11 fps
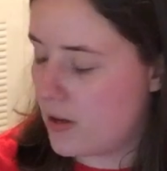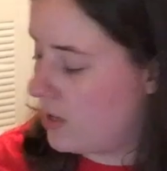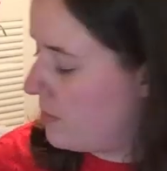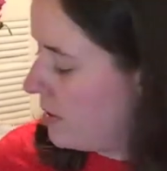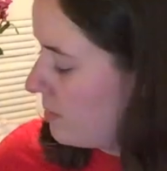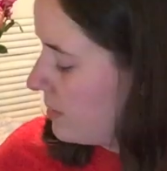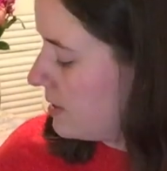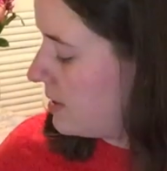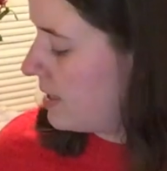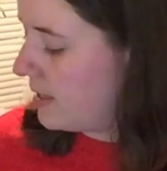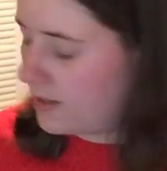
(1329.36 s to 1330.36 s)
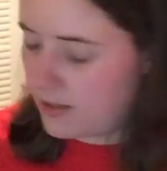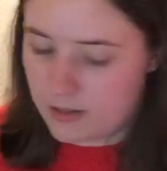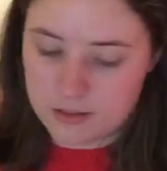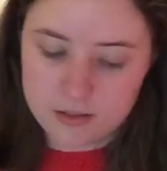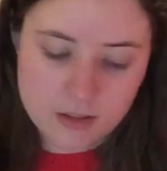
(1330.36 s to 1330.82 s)
Pokemon ones
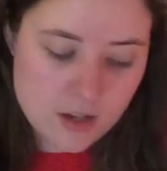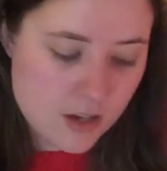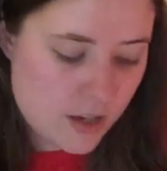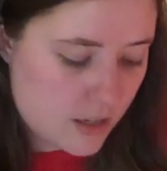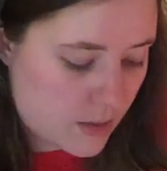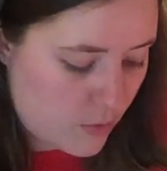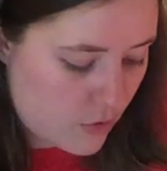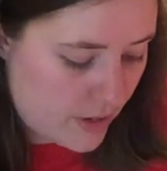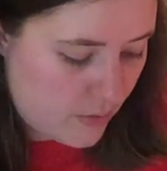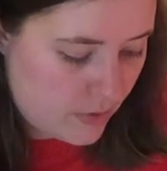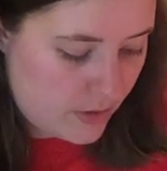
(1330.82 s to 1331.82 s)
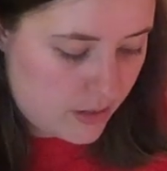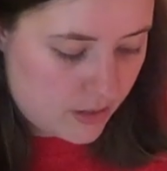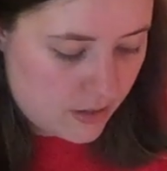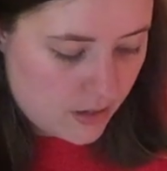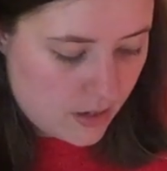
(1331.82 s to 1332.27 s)
and some green
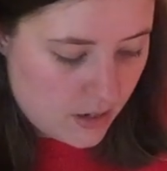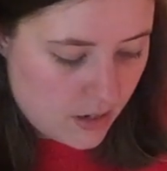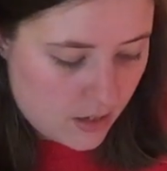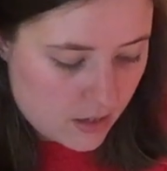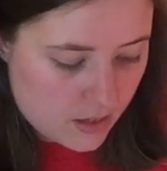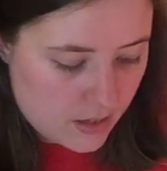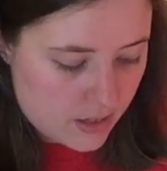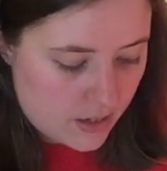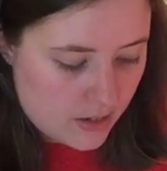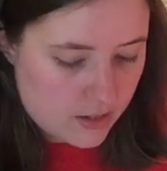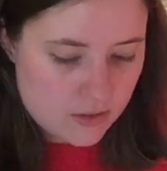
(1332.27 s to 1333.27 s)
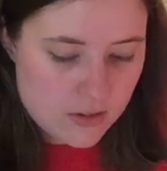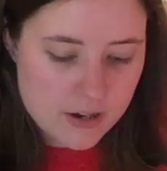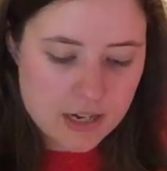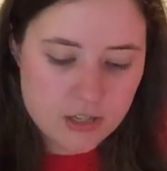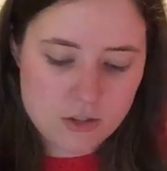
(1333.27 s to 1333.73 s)
ones. So let's see here. So I
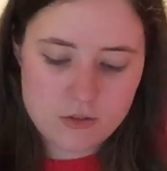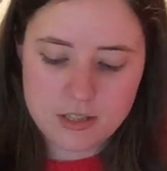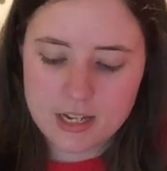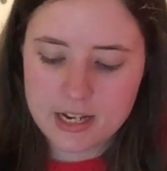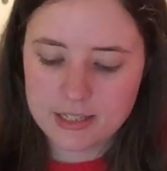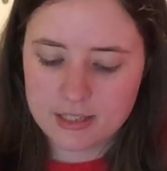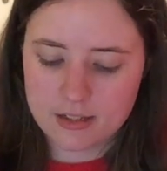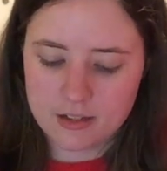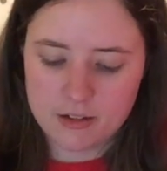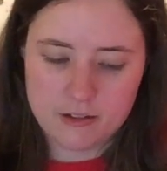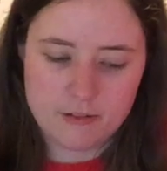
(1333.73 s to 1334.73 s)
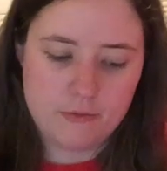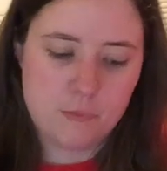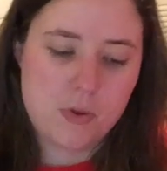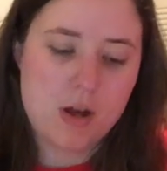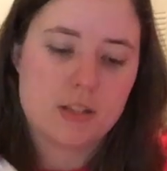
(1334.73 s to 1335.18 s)
got two sets of
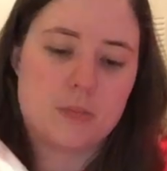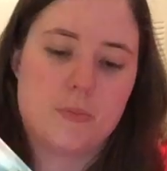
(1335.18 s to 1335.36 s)
box